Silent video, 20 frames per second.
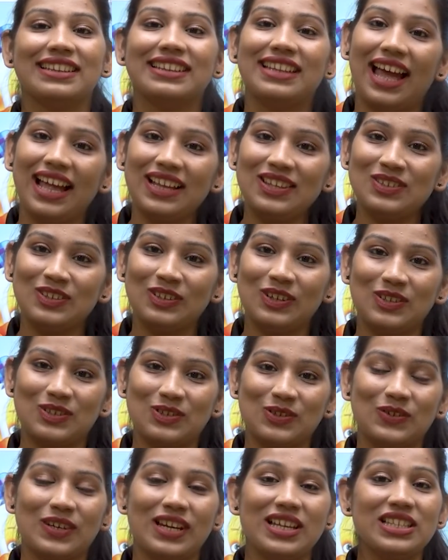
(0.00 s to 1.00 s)
That's all
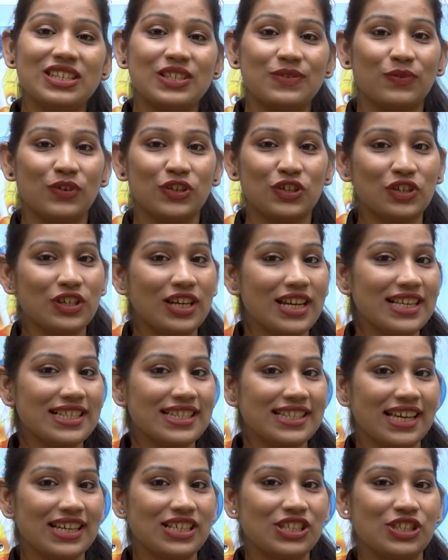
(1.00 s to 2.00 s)
students for
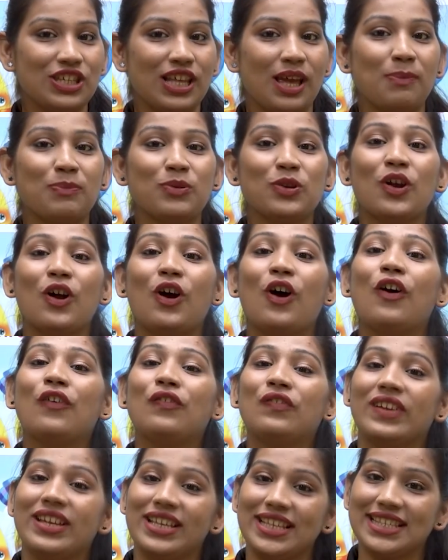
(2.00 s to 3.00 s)
today's concept
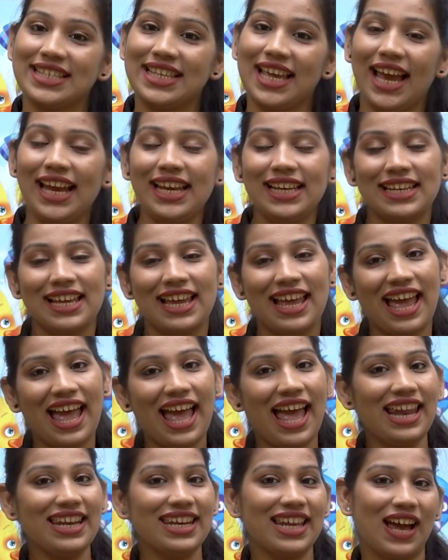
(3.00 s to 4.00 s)
of inside
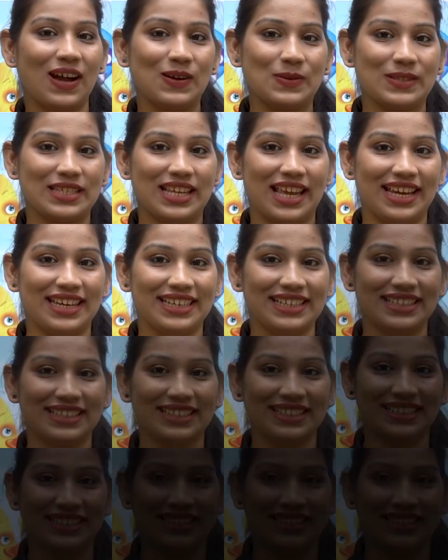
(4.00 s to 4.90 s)
and outside.